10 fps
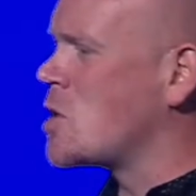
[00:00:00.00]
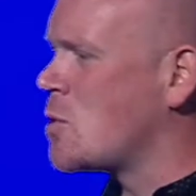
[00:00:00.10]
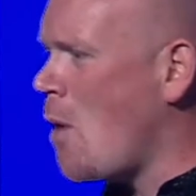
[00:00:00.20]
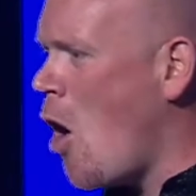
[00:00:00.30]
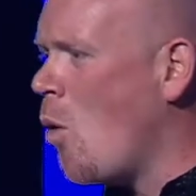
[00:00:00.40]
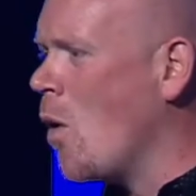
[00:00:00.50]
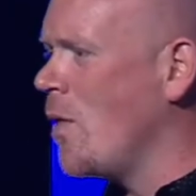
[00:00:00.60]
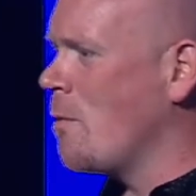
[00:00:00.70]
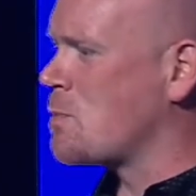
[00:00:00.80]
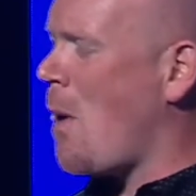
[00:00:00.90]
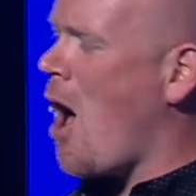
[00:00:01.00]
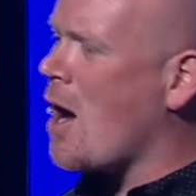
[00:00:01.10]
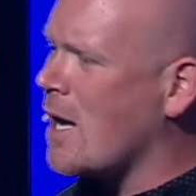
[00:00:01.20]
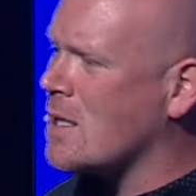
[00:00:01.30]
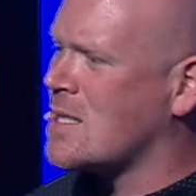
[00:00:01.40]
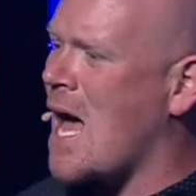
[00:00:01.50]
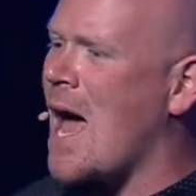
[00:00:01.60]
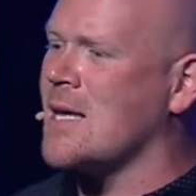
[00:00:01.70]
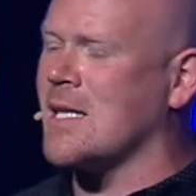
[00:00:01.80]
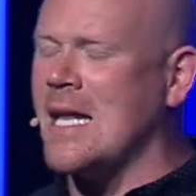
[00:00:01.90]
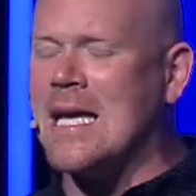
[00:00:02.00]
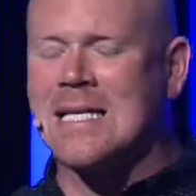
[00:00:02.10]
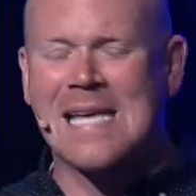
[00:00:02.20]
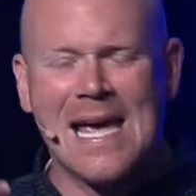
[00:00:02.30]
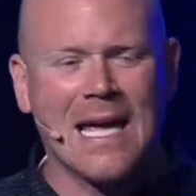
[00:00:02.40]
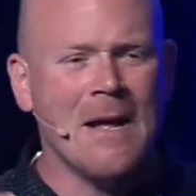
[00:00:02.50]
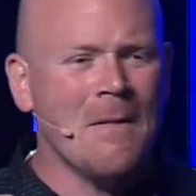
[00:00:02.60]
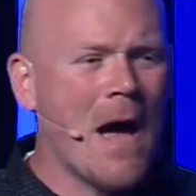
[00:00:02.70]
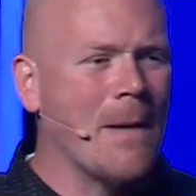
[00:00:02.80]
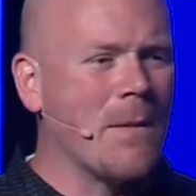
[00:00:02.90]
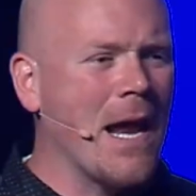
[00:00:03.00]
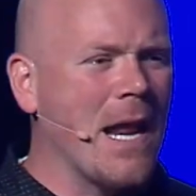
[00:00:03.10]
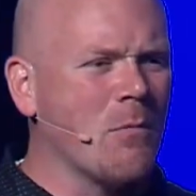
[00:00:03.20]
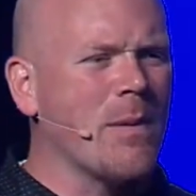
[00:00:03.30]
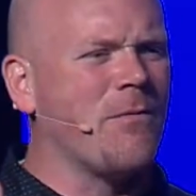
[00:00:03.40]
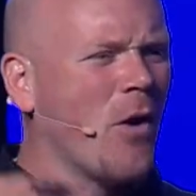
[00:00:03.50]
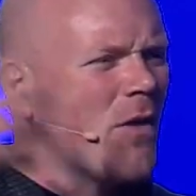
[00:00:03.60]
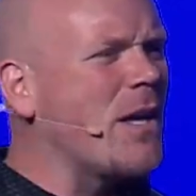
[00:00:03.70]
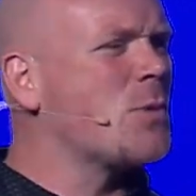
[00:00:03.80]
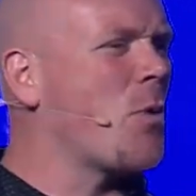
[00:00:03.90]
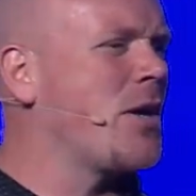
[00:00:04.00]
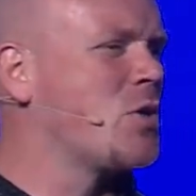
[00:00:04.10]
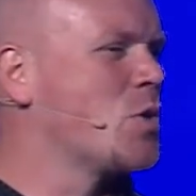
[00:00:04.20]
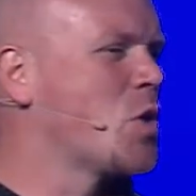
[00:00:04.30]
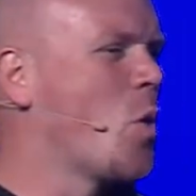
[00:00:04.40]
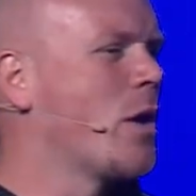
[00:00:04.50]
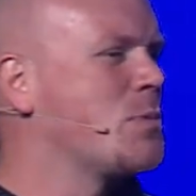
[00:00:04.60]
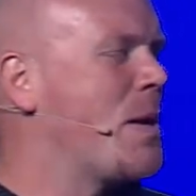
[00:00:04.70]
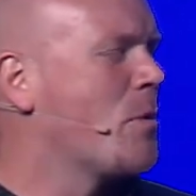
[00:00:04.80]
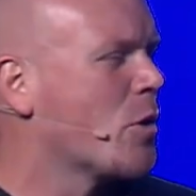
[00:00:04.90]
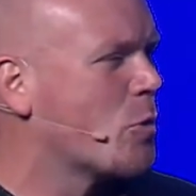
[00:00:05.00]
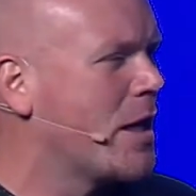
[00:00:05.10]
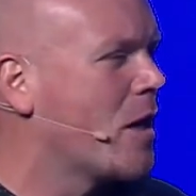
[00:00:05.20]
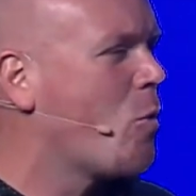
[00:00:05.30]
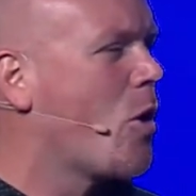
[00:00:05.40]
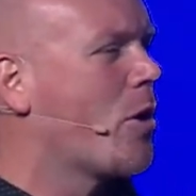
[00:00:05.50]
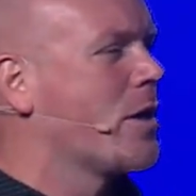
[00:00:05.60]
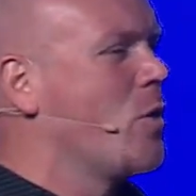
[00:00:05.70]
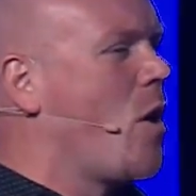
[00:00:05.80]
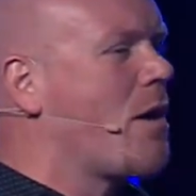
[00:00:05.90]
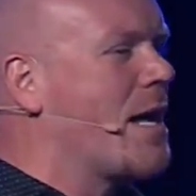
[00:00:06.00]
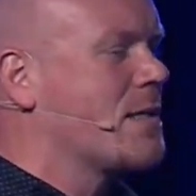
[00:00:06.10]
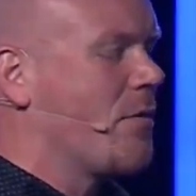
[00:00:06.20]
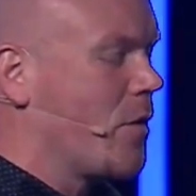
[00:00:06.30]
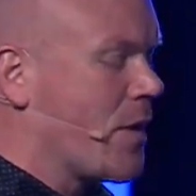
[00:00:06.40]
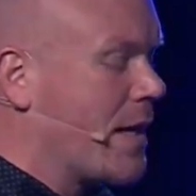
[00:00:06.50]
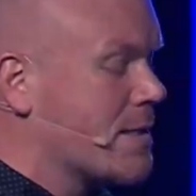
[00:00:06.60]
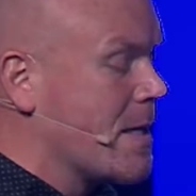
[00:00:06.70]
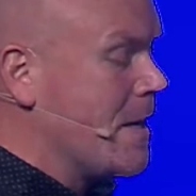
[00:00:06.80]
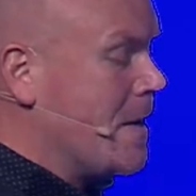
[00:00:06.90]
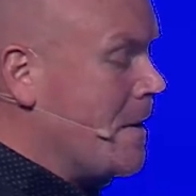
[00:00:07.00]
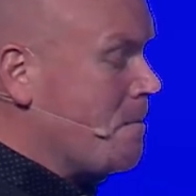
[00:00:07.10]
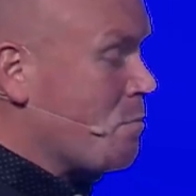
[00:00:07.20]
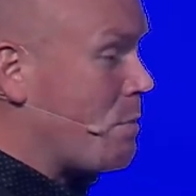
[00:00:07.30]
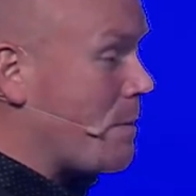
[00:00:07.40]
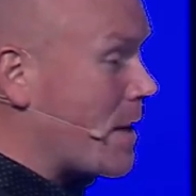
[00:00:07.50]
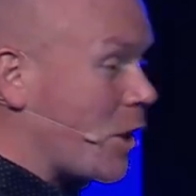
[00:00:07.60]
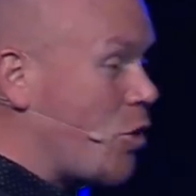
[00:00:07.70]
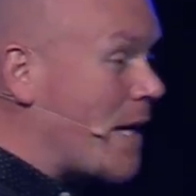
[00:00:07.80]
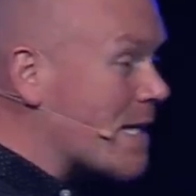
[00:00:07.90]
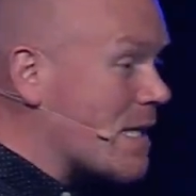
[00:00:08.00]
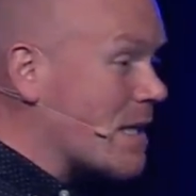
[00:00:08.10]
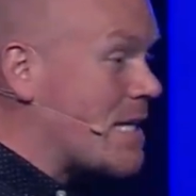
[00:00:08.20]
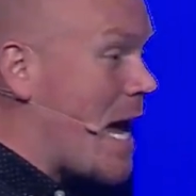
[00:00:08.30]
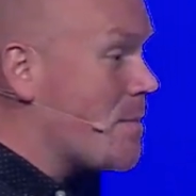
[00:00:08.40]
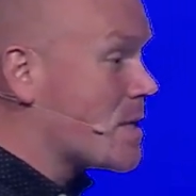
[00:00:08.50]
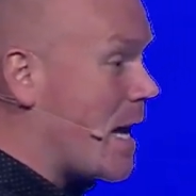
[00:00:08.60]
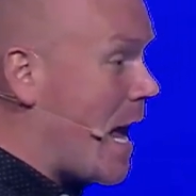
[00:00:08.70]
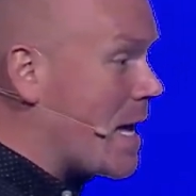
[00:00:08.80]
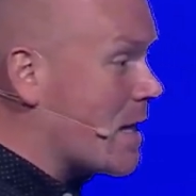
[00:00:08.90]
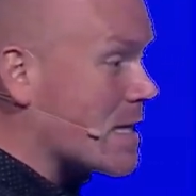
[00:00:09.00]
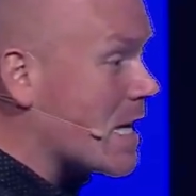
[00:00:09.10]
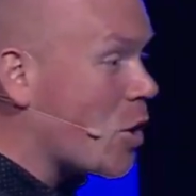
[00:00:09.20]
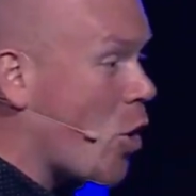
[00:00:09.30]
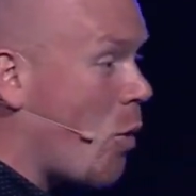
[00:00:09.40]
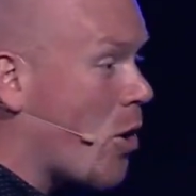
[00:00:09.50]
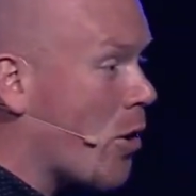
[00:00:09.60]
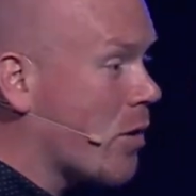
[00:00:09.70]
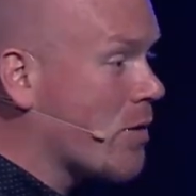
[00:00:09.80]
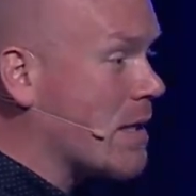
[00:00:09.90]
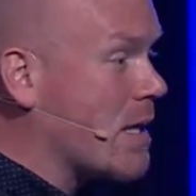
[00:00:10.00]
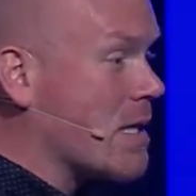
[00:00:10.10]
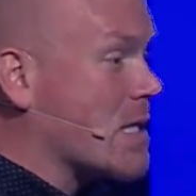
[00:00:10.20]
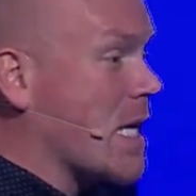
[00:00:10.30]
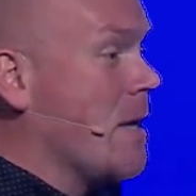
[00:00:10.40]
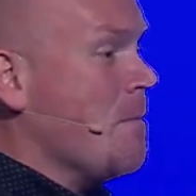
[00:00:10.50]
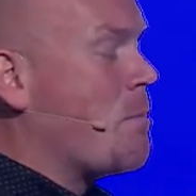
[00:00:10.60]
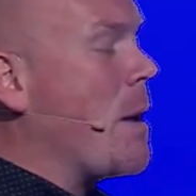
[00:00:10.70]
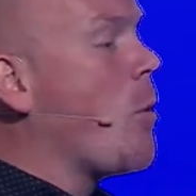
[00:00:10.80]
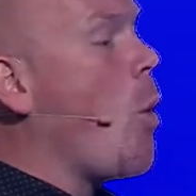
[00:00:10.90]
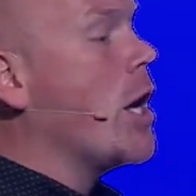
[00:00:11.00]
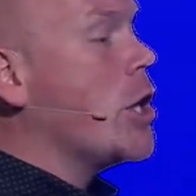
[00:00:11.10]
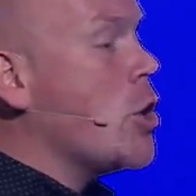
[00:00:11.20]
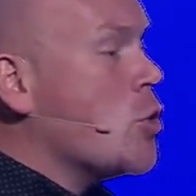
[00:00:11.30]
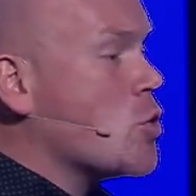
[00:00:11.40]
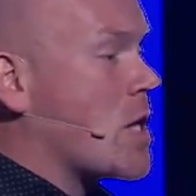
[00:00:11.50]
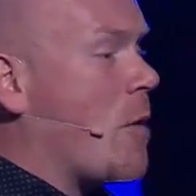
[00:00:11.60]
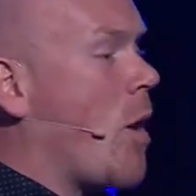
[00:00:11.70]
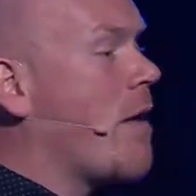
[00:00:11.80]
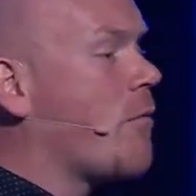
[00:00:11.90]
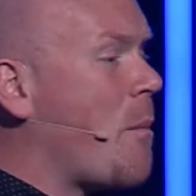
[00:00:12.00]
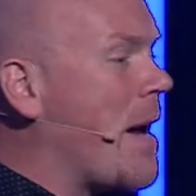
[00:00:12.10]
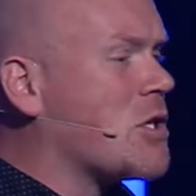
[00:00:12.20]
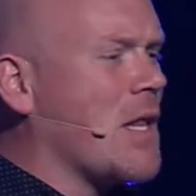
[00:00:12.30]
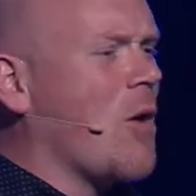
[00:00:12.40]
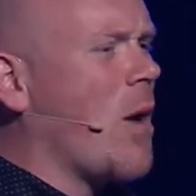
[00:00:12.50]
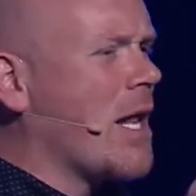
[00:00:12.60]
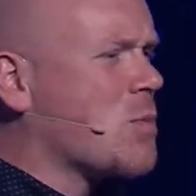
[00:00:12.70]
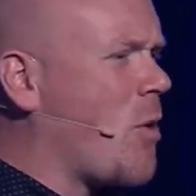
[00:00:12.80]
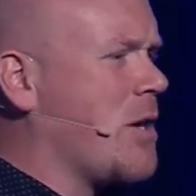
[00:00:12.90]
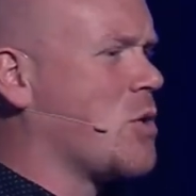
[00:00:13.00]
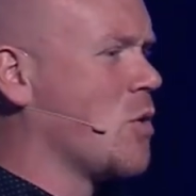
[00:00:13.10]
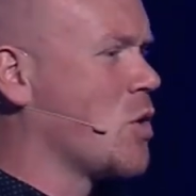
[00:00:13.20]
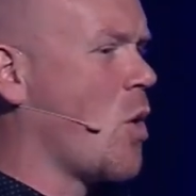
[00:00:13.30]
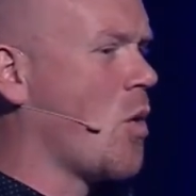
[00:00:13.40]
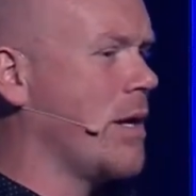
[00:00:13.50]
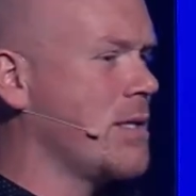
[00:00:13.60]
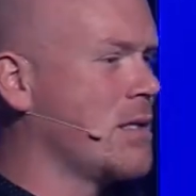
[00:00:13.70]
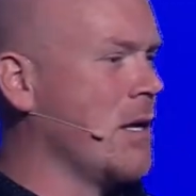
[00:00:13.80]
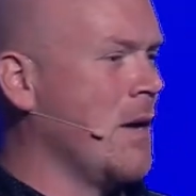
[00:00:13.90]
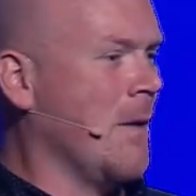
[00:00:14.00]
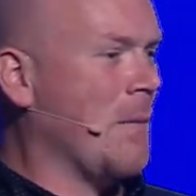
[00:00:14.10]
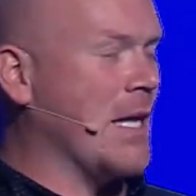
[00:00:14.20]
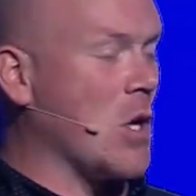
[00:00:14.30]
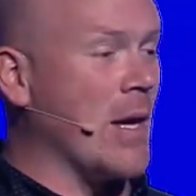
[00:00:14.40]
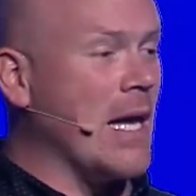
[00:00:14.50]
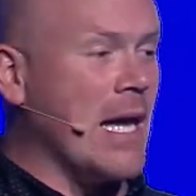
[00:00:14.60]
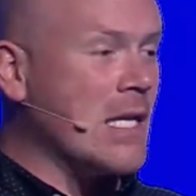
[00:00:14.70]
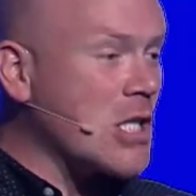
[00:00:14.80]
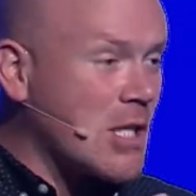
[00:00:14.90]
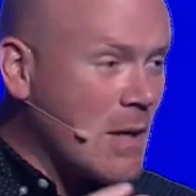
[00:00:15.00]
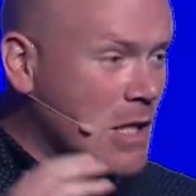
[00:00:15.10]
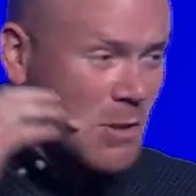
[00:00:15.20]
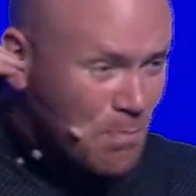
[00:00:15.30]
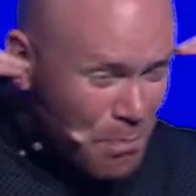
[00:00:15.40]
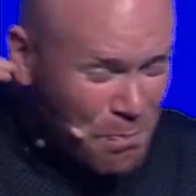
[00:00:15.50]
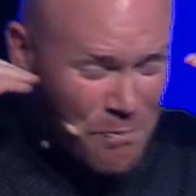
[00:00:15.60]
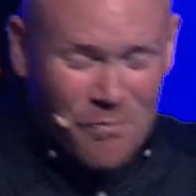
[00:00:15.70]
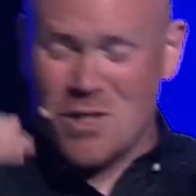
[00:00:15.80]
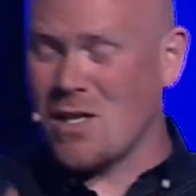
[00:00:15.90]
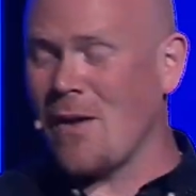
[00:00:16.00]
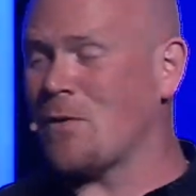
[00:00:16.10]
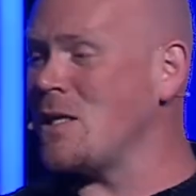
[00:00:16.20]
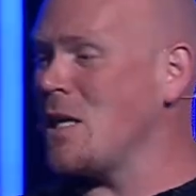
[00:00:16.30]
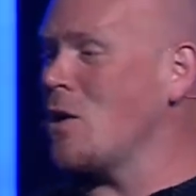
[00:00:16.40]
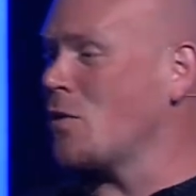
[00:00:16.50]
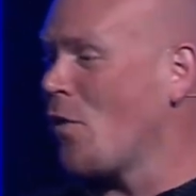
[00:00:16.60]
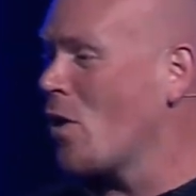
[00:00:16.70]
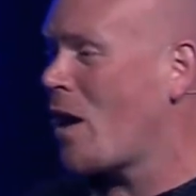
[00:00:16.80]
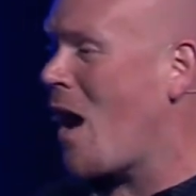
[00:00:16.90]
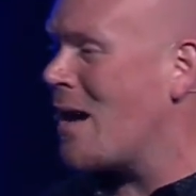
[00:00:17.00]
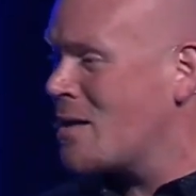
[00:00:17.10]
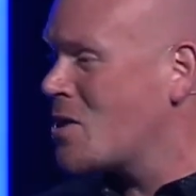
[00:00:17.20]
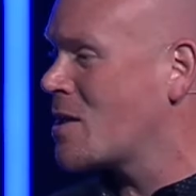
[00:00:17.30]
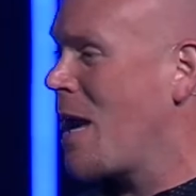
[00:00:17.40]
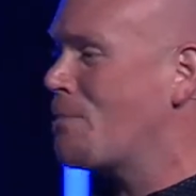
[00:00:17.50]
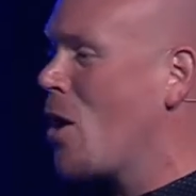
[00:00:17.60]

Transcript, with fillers: a small one that was pocket size that he could take, um, and, and it would be full of inspirational stories. People could read it at work and do all kinds of different things. But, but the critics at the time said, hey, this isn't going to work. They, they, said, people want news, they want information, they don't want inspirational stories. And so he, he, just, he just stuffed his ears full of cotton and just kept